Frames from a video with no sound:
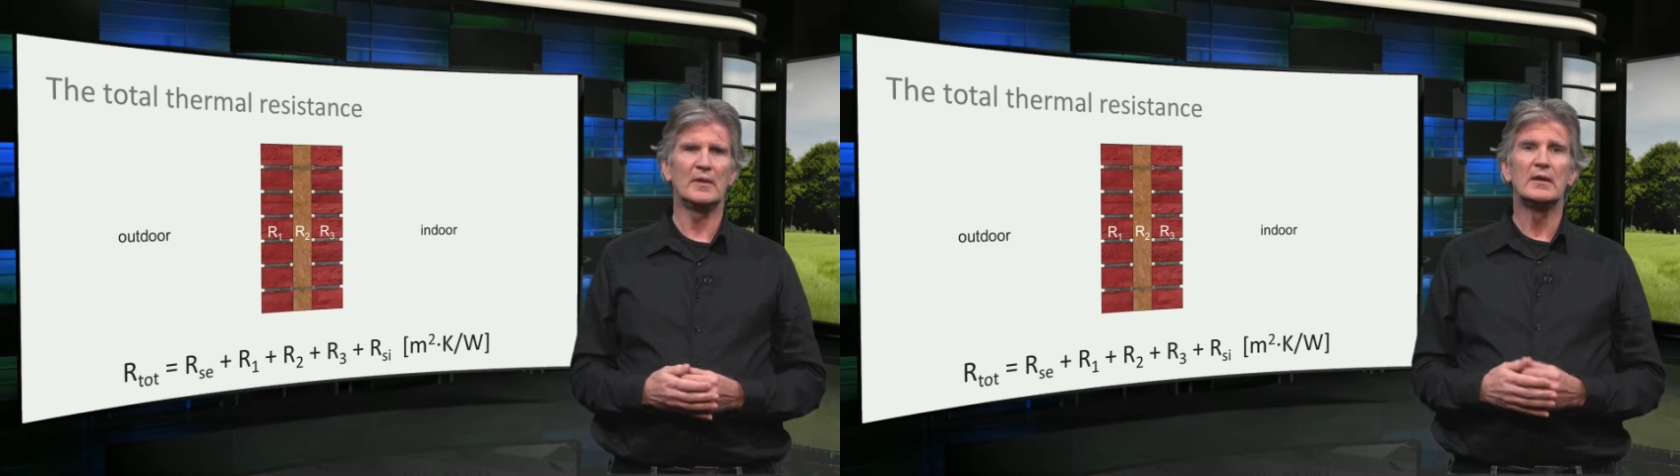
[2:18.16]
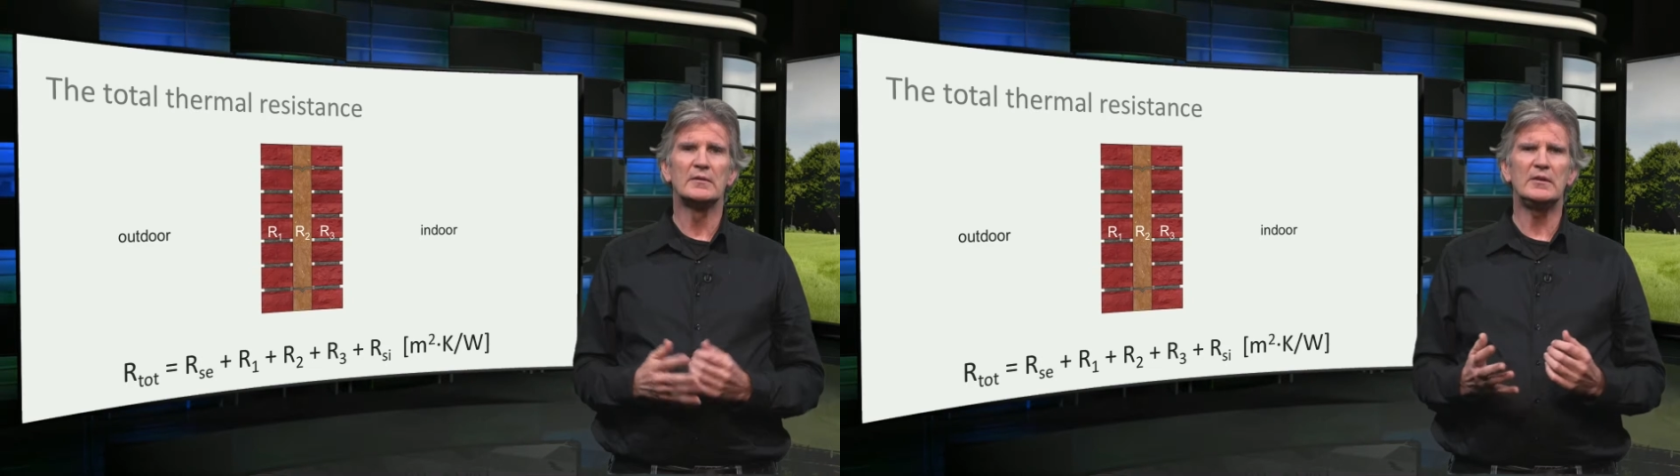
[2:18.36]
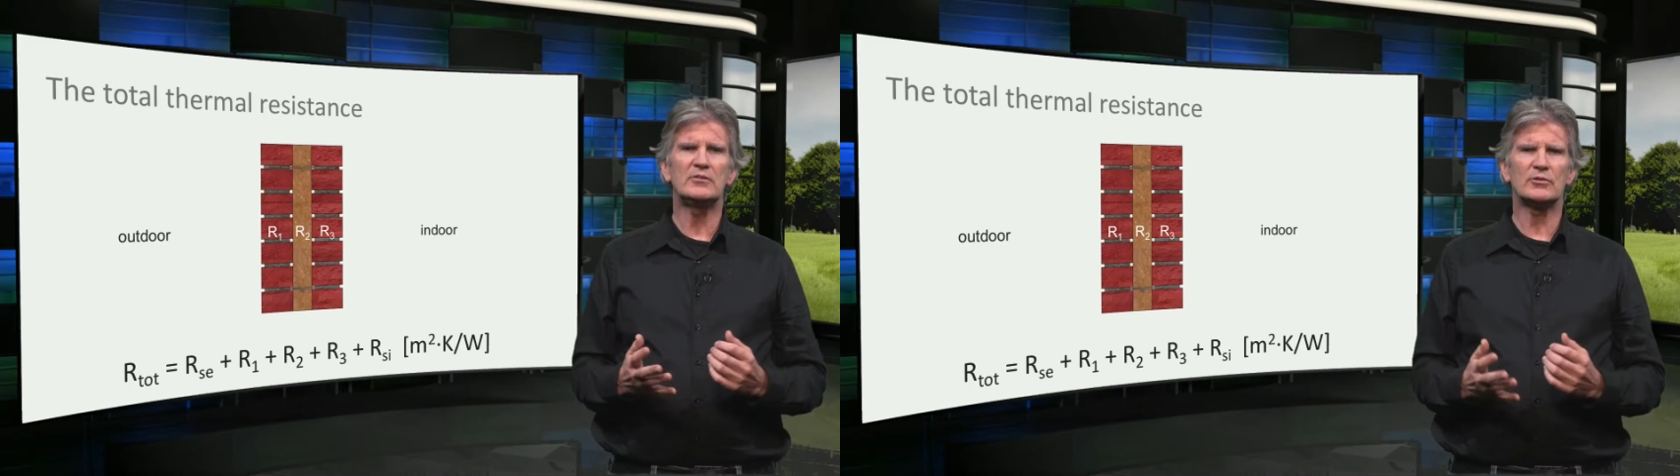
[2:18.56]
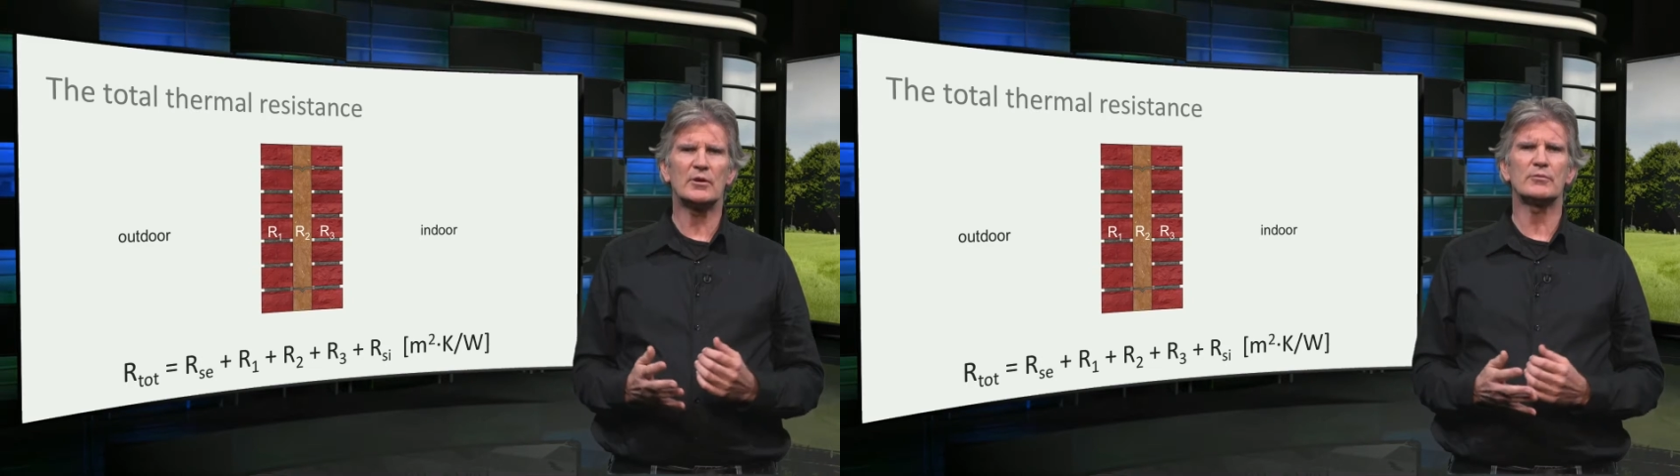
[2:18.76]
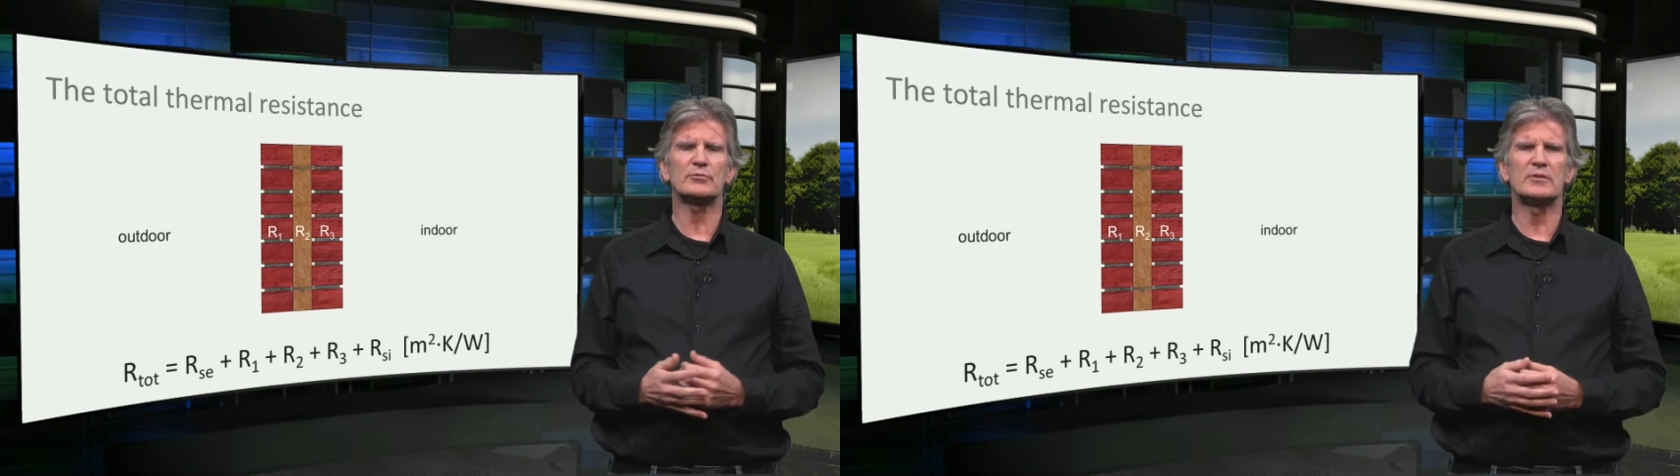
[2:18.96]
These
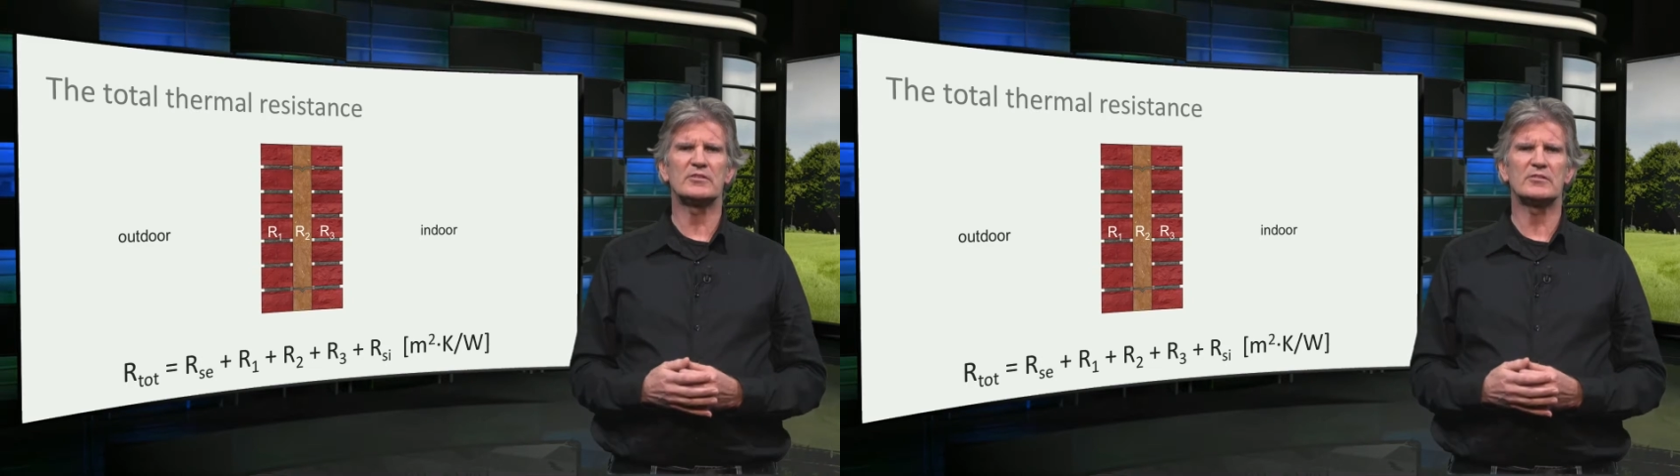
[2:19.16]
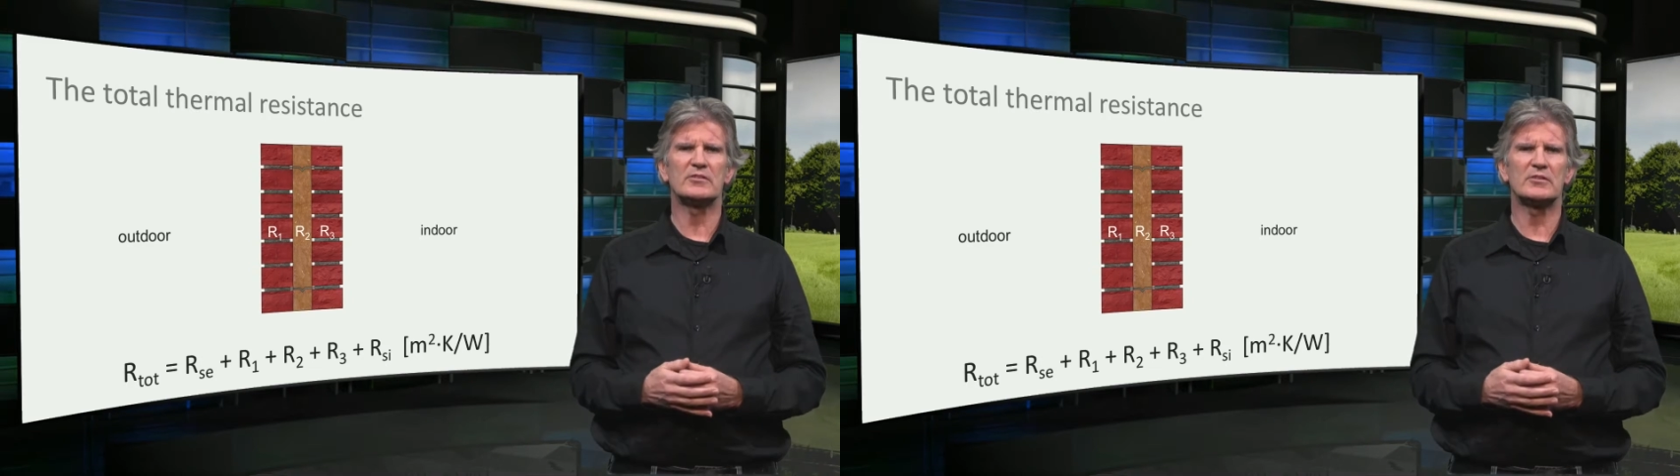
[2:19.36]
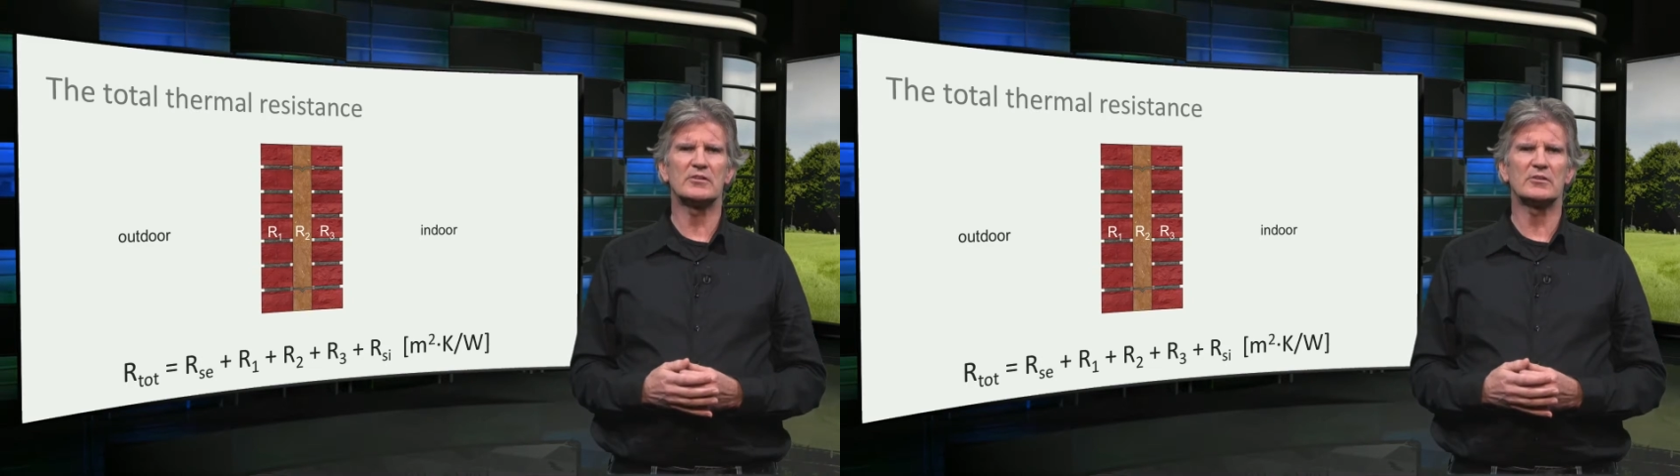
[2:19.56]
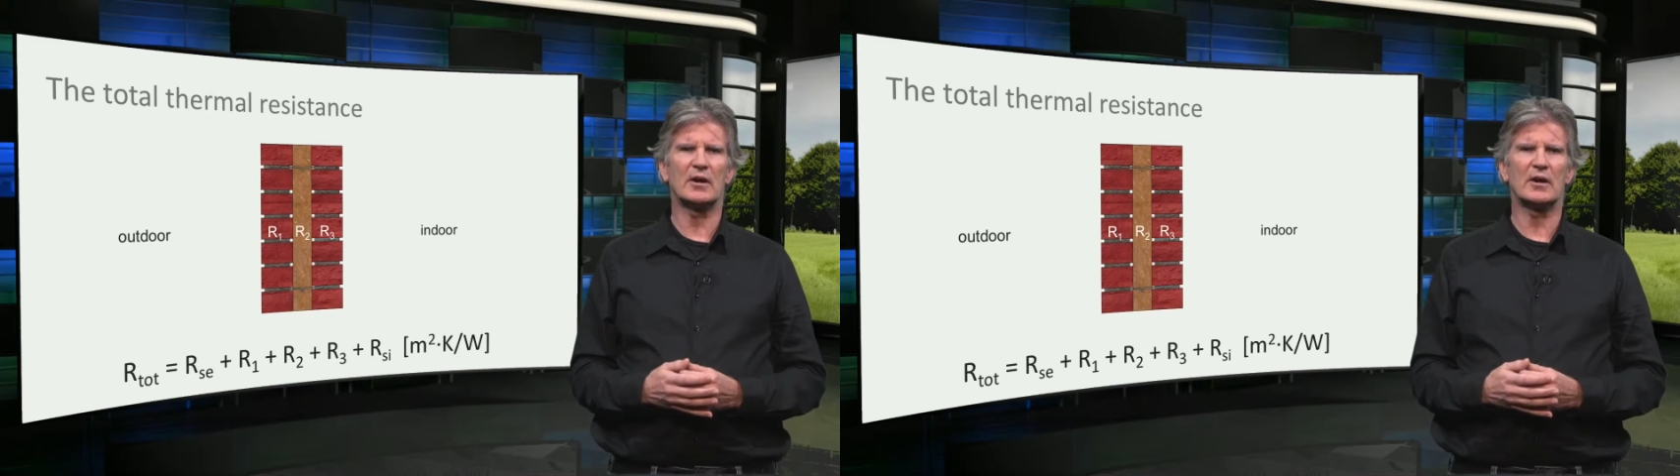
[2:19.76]
surface resistances